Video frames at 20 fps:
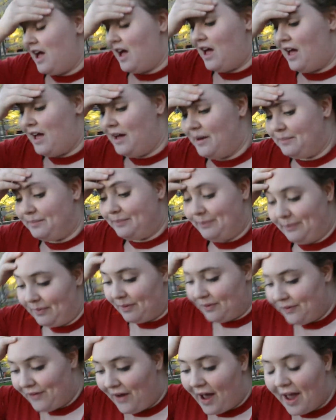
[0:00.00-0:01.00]
Um,
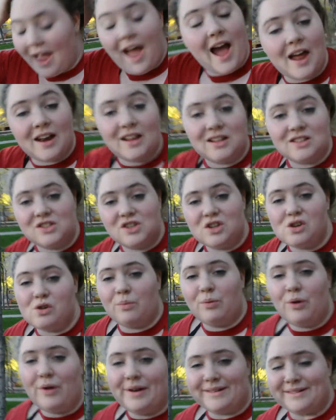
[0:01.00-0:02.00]
I had a two
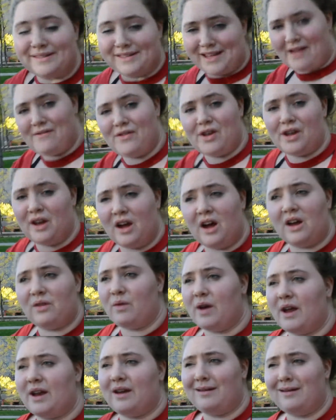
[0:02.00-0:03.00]
point seven
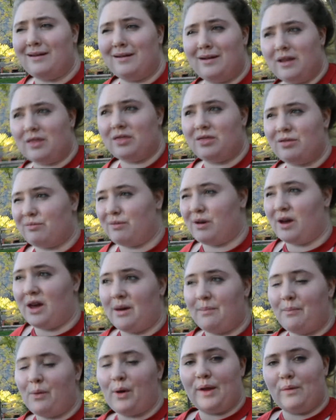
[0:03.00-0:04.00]
unweighted and a
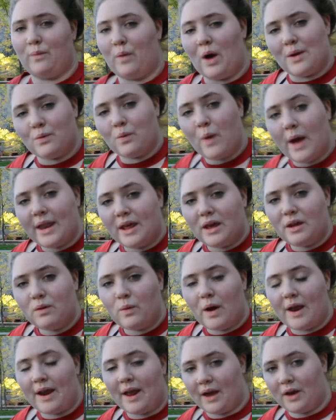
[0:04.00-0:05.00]
three point one weighted
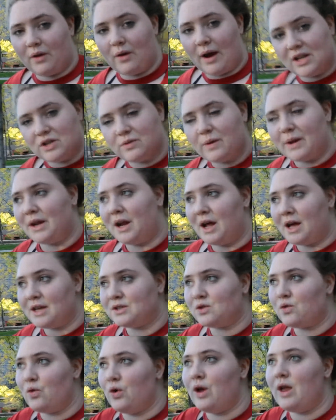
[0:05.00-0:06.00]
when I graduated high
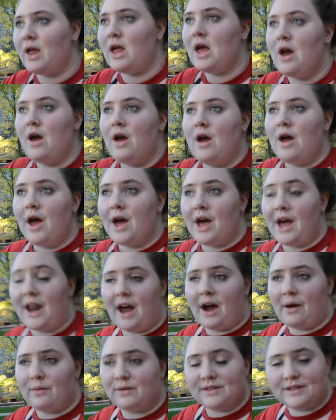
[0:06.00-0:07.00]
school, and
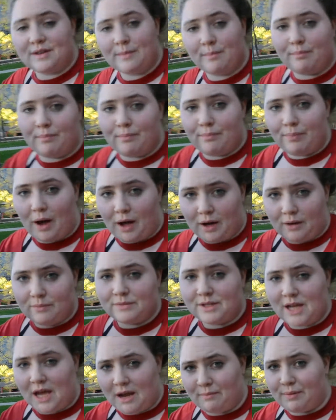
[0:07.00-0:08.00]
I was in the
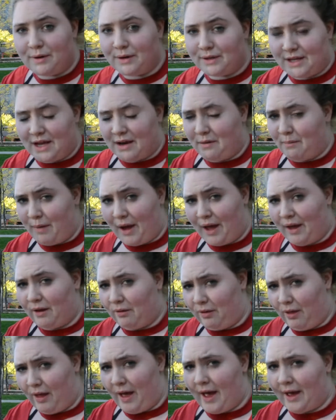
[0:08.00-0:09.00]
bottom ten percent of my
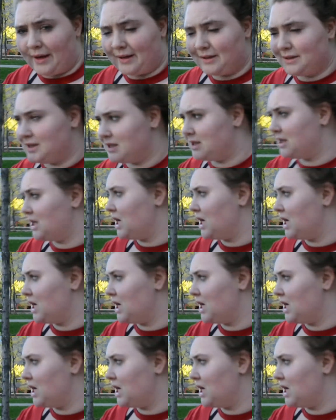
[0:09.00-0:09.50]
class.